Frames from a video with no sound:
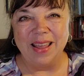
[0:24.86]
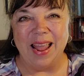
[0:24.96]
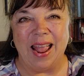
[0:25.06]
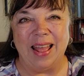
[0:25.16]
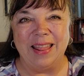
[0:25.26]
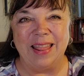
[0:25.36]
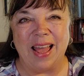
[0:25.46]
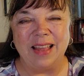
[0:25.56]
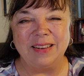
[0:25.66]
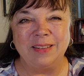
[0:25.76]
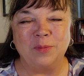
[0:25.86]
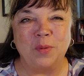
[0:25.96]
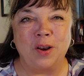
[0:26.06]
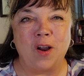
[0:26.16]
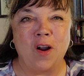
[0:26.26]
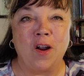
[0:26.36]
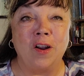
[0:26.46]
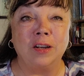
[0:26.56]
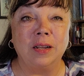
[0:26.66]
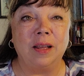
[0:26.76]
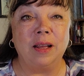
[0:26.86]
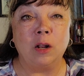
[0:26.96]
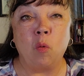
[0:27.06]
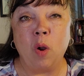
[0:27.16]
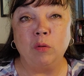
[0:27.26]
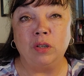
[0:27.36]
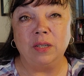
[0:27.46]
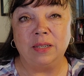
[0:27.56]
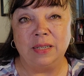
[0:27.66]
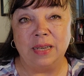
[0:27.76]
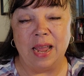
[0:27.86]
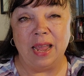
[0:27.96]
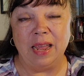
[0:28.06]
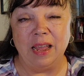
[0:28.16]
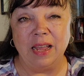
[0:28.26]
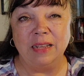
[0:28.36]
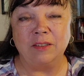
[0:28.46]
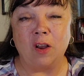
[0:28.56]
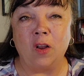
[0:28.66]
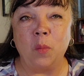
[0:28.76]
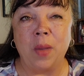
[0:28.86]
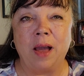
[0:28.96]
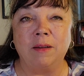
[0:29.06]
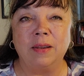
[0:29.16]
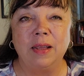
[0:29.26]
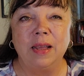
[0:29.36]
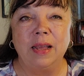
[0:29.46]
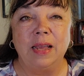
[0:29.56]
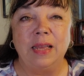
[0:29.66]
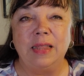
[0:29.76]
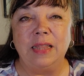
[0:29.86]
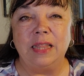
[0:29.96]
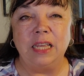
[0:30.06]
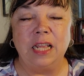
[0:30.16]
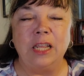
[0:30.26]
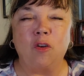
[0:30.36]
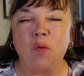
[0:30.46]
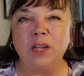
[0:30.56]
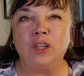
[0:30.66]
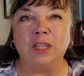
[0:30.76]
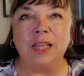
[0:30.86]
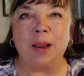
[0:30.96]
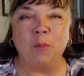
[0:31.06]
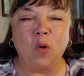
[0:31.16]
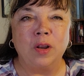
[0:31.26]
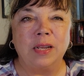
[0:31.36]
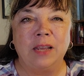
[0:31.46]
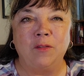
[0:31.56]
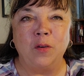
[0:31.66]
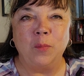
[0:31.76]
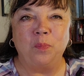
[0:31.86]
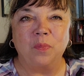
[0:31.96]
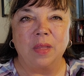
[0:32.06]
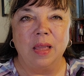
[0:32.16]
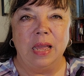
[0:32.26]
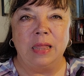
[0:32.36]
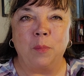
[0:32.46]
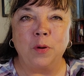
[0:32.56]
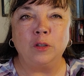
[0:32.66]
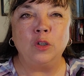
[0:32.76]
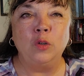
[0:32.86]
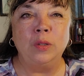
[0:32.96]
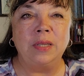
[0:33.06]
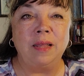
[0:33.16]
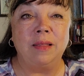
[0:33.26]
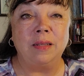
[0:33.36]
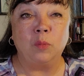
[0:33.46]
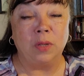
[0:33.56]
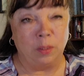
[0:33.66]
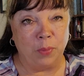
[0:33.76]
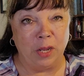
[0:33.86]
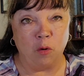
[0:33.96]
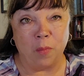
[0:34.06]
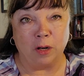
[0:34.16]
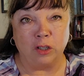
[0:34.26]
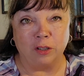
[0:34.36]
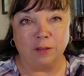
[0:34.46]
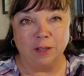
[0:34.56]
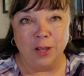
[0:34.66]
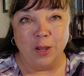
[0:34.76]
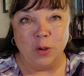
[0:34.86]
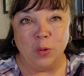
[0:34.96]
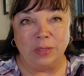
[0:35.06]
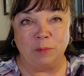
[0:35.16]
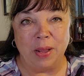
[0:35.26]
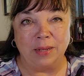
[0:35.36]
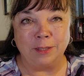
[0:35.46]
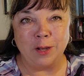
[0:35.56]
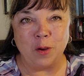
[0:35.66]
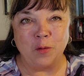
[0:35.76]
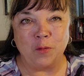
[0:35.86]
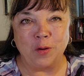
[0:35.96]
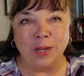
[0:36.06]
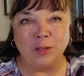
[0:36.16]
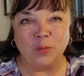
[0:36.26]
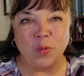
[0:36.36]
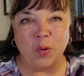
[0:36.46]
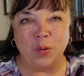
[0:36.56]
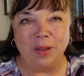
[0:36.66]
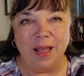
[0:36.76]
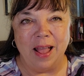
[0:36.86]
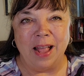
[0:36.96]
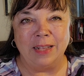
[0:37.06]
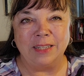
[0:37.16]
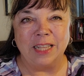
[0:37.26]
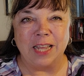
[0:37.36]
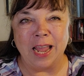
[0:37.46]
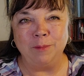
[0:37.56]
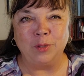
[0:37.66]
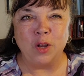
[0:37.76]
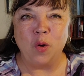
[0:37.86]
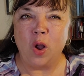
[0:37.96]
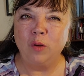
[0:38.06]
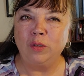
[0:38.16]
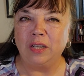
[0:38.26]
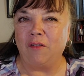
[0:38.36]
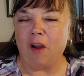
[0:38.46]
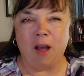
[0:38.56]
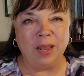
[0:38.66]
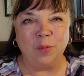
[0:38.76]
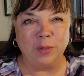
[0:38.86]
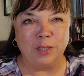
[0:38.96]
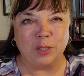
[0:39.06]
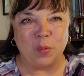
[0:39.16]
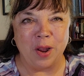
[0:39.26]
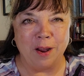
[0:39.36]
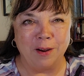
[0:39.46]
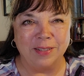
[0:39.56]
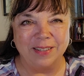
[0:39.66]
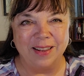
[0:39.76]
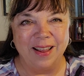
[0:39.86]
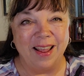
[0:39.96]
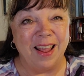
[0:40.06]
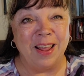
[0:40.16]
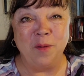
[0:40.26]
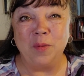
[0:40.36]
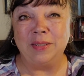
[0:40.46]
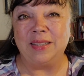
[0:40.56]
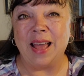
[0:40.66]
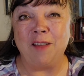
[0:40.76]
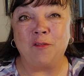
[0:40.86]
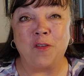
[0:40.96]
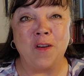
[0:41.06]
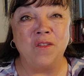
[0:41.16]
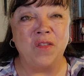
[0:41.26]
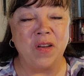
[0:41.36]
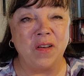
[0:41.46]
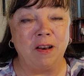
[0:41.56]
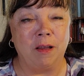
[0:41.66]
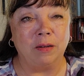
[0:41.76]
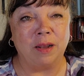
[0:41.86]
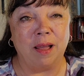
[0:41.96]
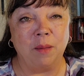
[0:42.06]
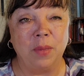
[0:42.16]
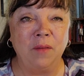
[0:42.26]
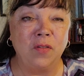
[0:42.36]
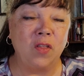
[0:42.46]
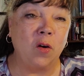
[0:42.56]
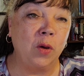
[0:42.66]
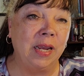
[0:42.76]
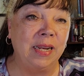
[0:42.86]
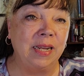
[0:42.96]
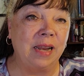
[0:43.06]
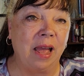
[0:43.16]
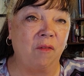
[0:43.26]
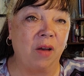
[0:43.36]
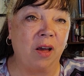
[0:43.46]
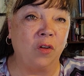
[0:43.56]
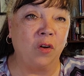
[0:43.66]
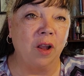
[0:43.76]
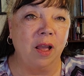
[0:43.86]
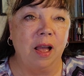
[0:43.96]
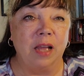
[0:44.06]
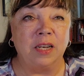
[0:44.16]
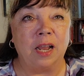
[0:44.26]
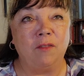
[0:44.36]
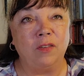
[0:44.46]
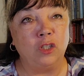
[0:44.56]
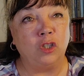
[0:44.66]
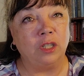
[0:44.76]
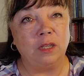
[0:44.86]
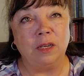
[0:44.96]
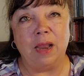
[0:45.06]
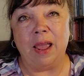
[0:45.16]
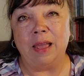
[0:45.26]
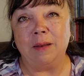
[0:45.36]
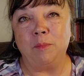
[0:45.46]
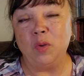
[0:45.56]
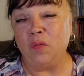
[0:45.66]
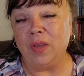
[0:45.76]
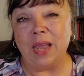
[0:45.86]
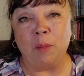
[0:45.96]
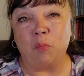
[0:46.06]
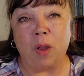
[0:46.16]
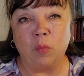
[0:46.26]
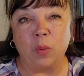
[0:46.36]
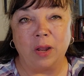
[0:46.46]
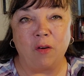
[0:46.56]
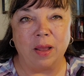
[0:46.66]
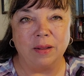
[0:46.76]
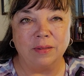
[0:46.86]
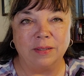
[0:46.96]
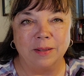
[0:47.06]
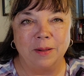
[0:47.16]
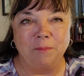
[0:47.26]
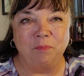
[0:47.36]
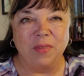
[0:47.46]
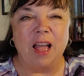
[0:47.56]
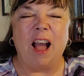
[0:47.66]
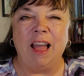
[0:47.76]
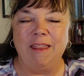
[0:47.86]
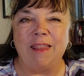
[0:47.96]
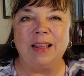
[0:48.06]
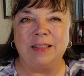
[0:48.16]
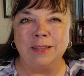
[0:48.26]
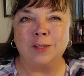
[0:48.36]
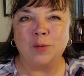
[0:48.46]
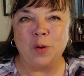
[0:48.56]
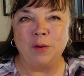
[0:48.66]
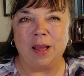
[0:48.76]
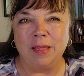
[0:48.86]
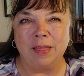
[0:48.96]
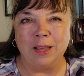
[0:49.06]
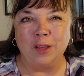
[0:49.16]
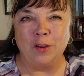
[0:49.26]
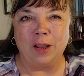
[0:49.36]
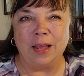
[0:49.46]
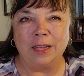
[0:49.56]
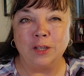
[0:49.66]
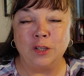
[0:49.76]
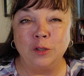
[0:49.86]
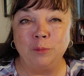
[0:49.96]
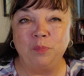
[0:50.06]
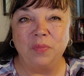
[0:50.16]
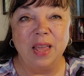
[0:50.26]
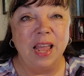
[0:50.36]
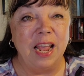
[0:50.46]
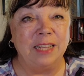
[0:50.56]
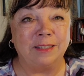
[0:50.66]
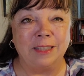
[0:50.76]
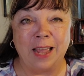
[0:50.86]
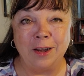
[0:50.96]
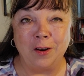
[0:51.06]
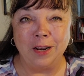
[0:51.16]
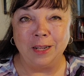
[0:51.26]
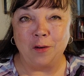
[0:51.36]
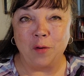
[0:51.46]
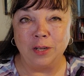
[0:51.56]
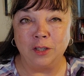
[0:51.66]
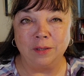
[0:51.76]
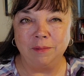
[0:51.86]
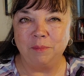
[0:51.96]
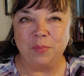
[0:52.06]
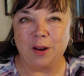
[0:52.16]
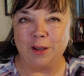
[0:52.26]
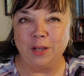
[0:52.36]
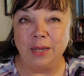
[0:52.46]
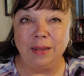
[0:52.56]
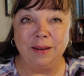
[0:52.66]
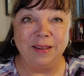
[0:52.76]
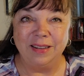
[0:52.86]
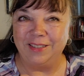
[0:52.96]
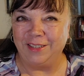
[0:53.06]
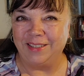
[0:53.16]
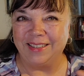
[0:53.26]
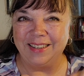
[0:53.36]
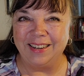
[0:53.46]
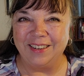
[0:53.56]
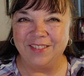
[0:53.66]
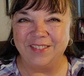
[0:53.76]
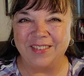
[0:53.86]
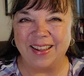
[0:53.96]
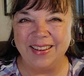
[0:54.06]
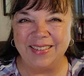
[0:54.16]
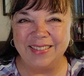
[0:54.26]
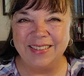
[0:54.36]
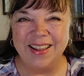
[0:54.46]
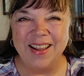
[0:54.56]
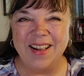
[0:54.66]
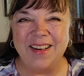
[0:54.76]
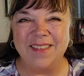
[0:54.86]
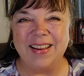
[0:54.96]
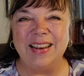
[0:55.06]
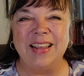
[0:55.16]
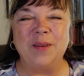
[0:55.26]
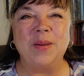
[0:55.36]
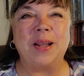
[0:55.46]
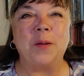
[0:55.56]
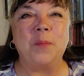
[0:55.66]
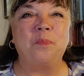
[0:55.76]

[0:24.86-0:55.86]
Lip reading: And that is what our quote today is all about in the alliteration that I'm going to give you. The person who said this was Peter Marshall, who is best known for his role as the game show host of Hollywood Squares. He was that for a very long time, even though he did have other television and movie and Broadway credits. I like this quote. I think you'll like it too. It's light on alliteration, but all you need is just a little, right? All right, here we go.